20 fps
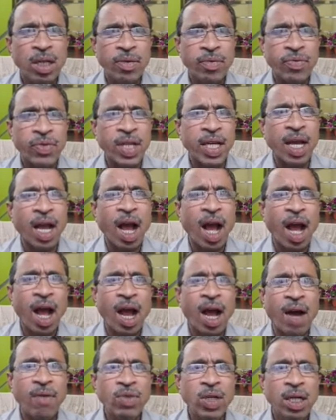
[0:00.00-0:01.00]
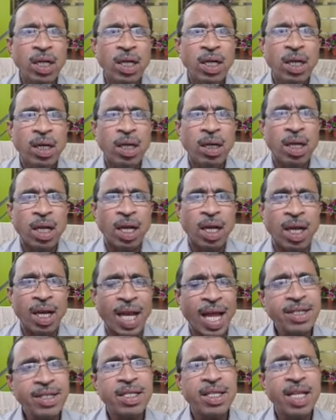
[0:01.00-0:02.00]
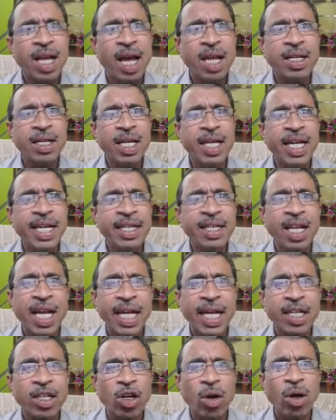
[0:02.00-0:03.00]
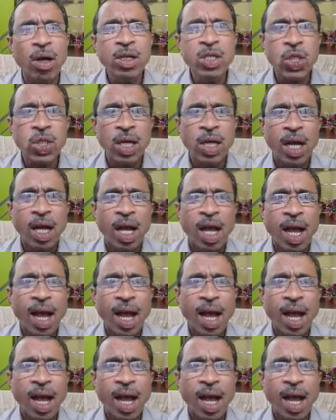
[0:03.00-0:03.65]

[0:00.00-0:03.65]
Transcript: They have less than 8 electrons